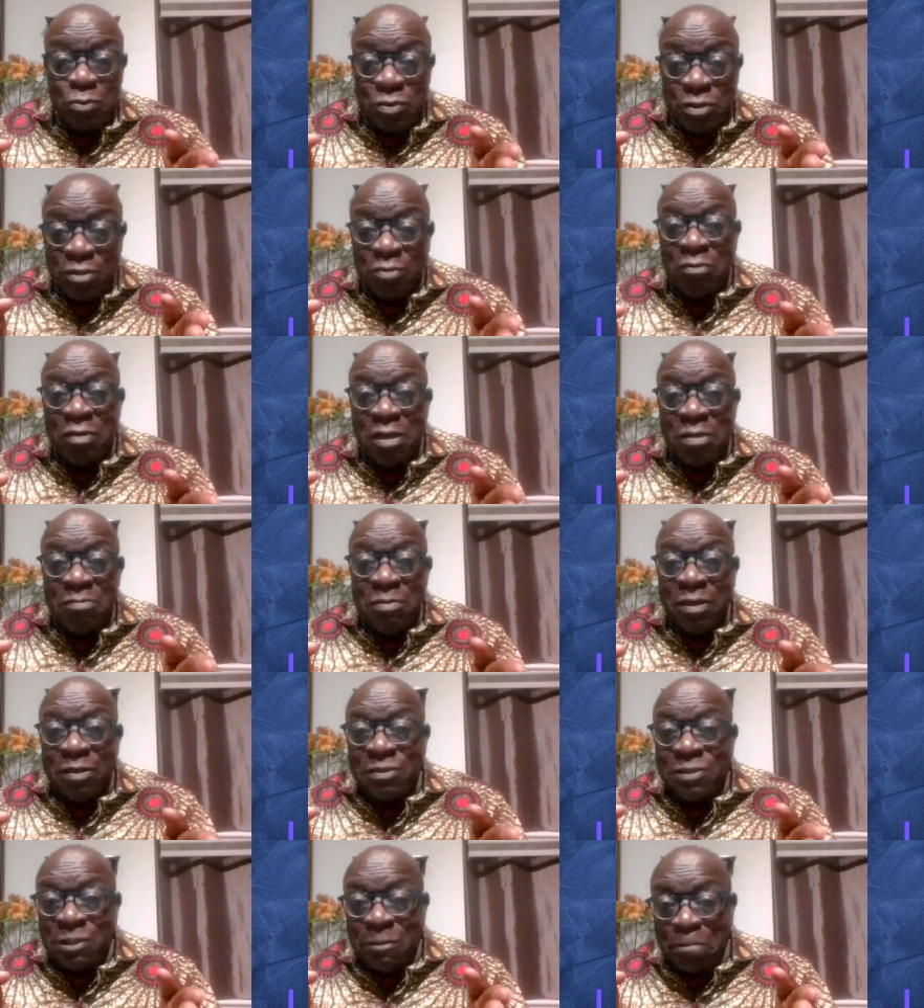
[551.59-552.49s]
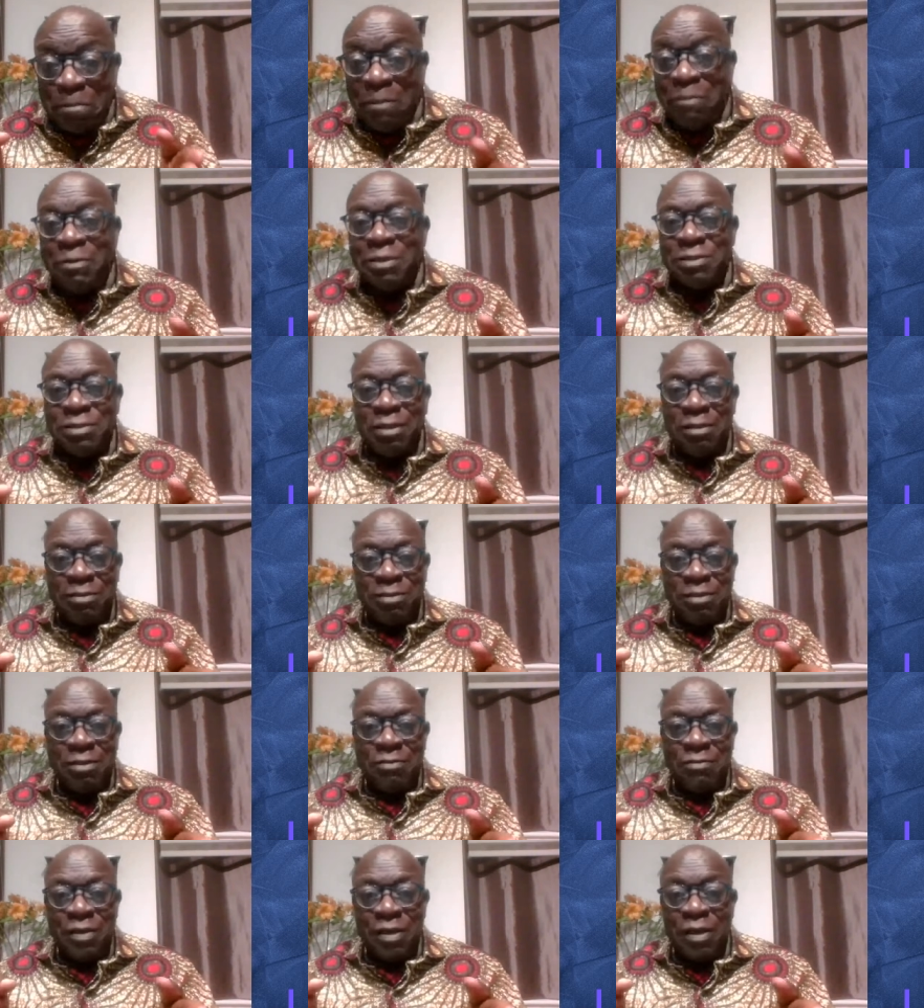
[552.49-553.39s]
scream conspiracy
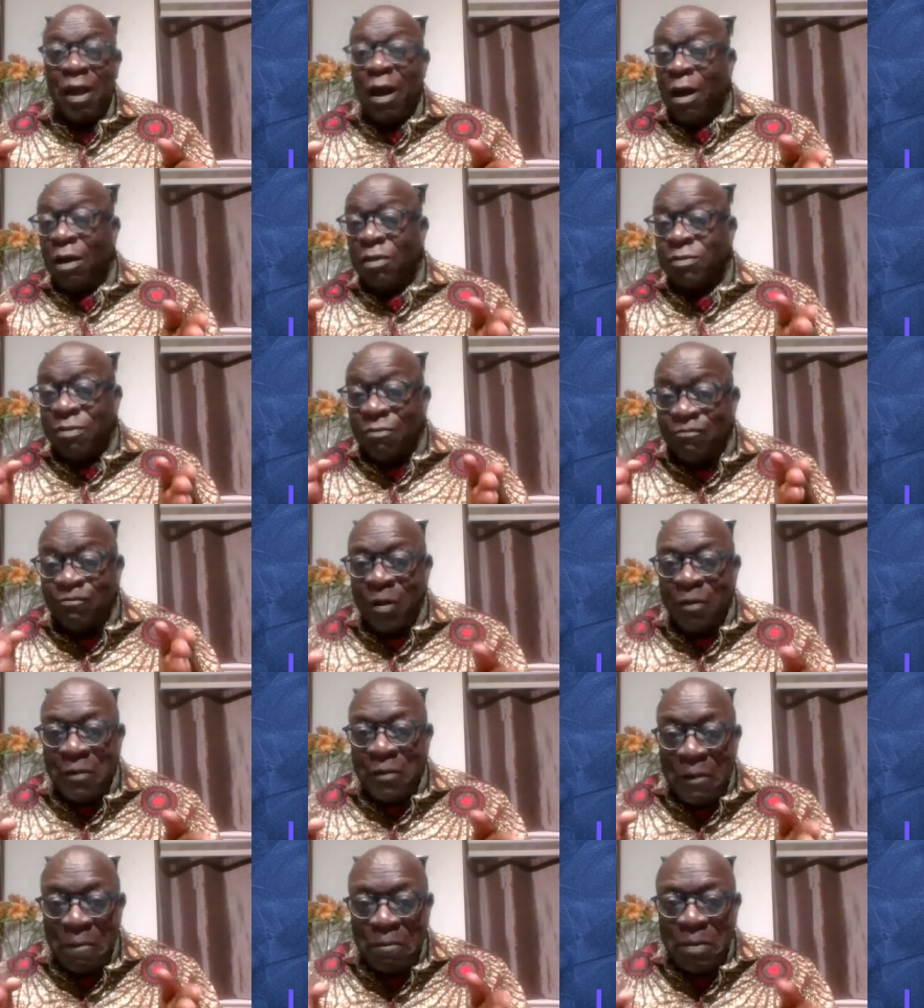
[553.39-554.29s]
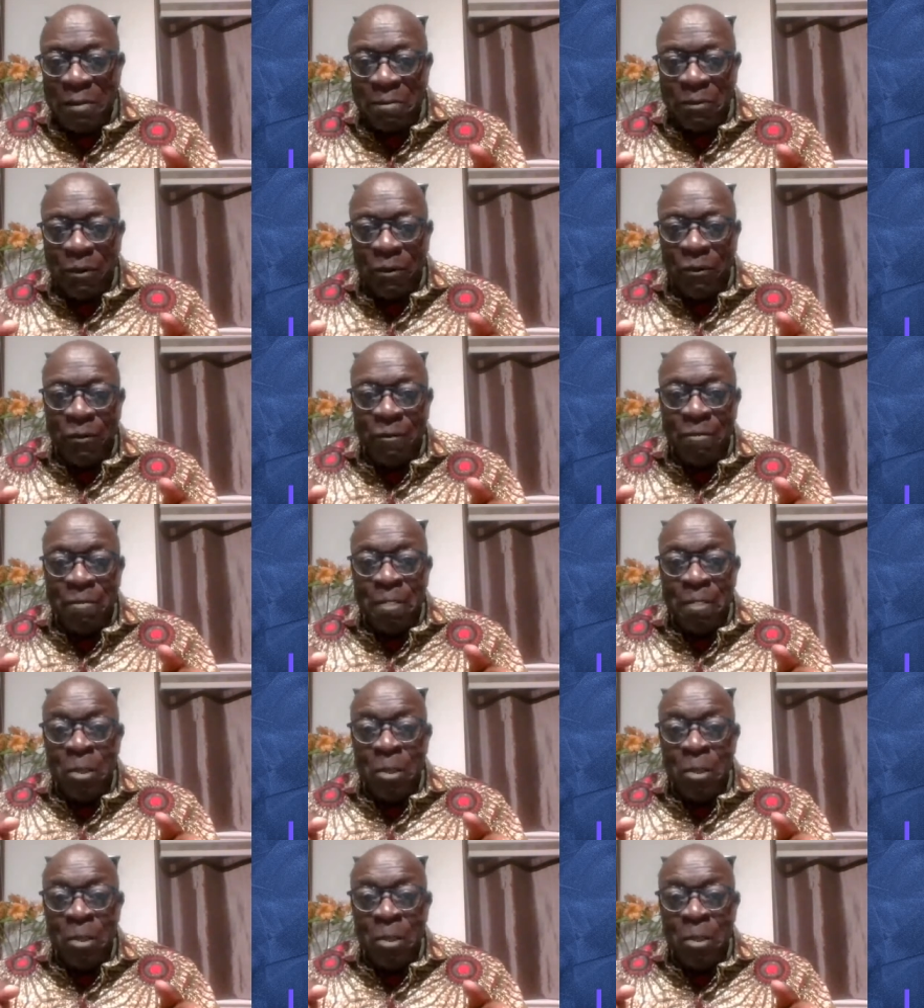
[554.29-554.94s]
theory are the very people